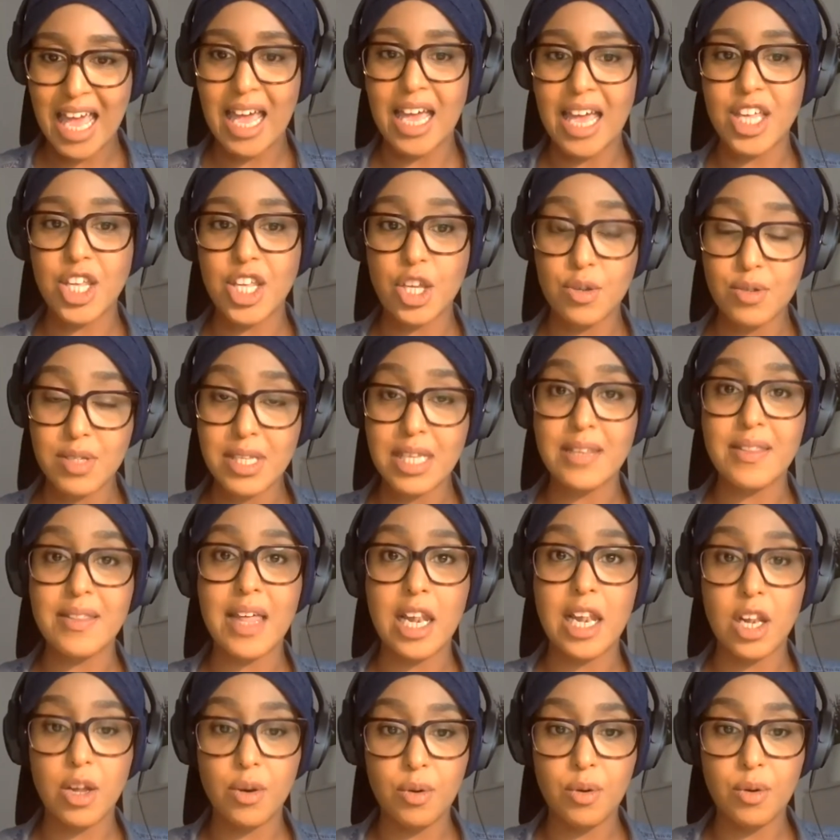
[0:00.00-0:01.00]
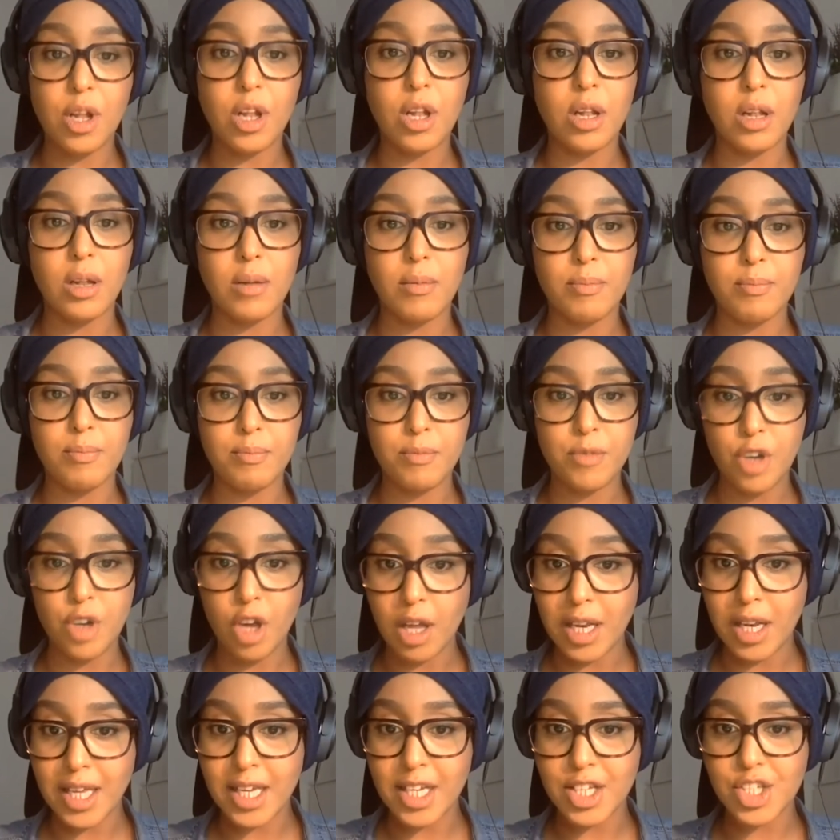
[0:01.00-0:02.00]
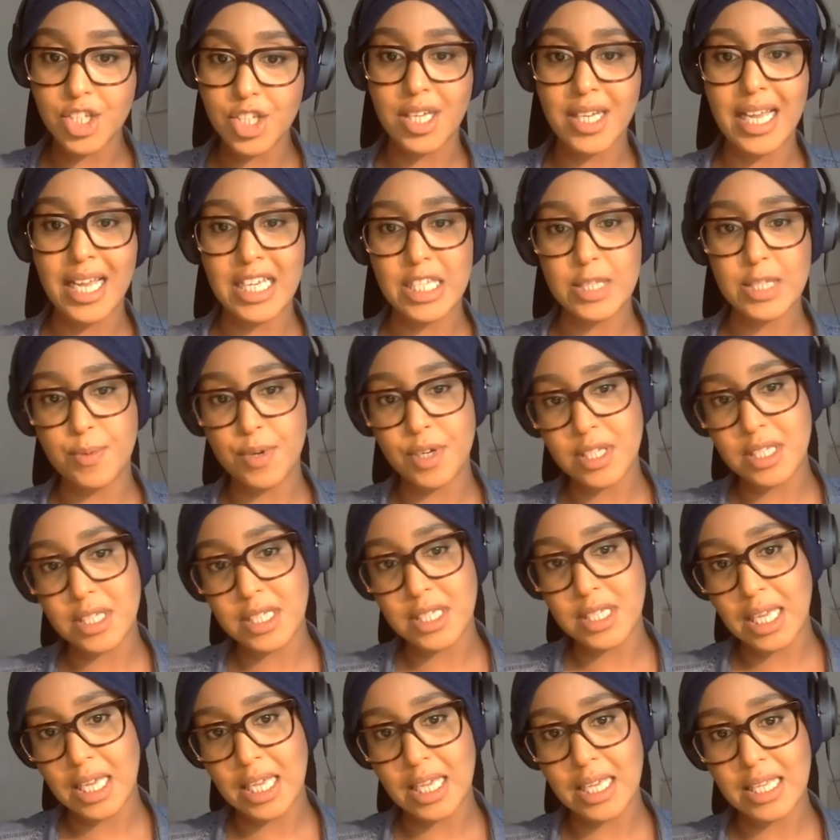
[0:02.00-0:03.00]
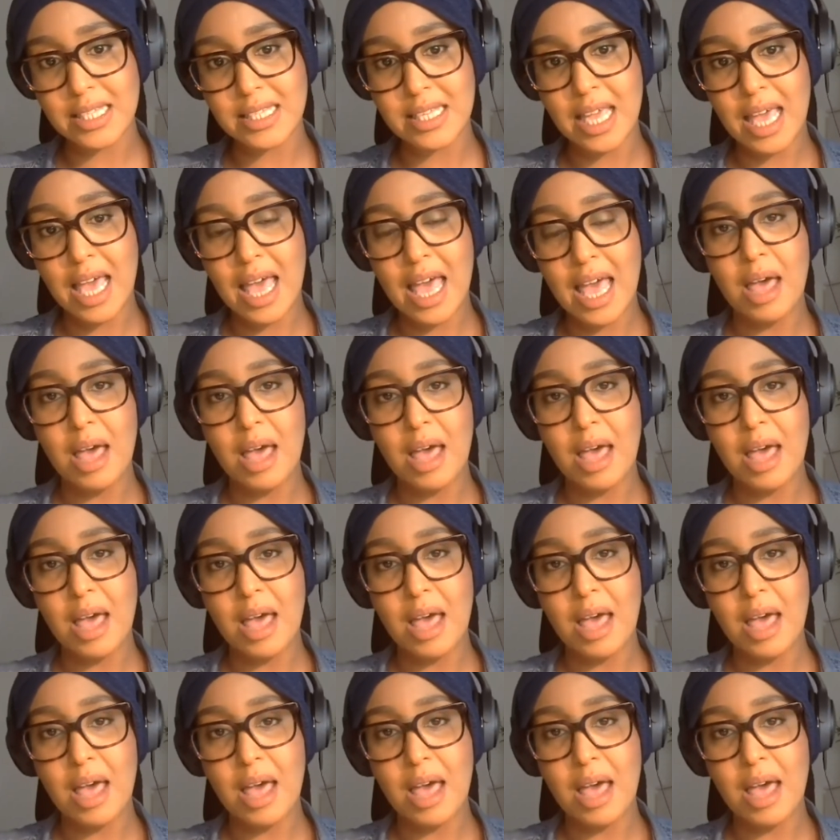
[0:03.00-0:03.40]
using their local knowledge and expertise,